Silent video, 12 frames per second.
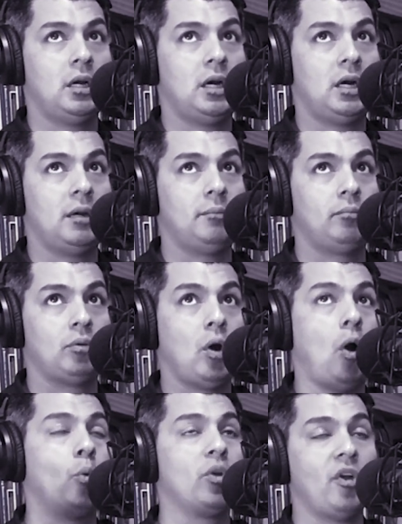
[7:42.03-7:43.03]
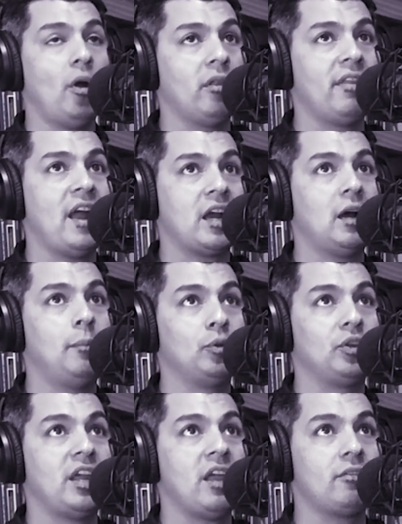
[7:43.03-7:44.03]
with all of that
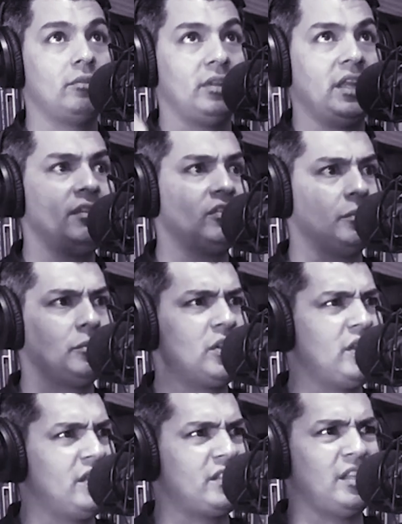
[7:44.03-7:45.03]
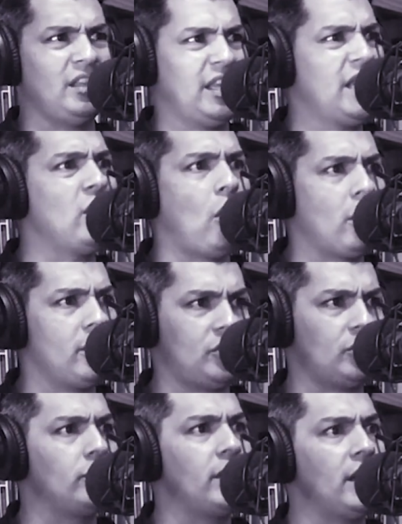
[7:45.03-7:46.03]
coupled together, leaves him to this elite
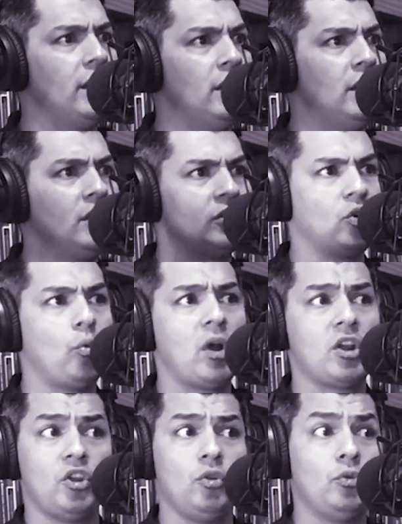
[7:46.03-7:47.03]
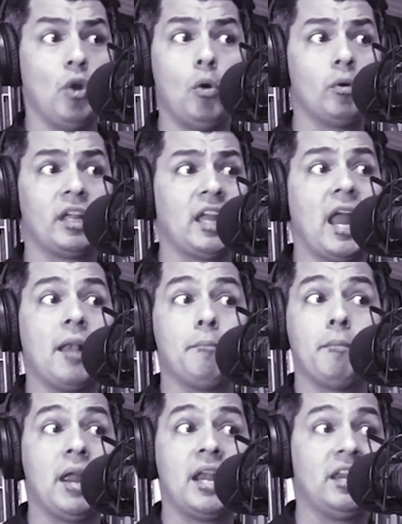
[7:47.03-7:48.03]
artistry, to where you don't get
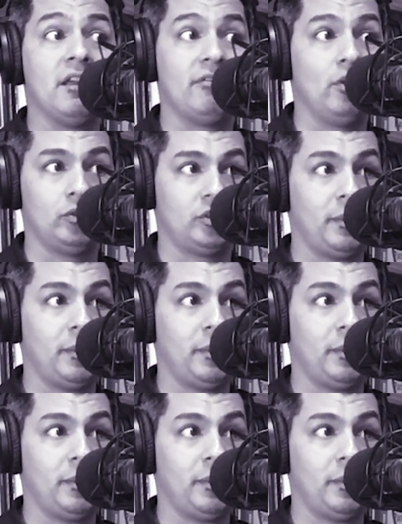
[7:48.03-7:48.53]
many of those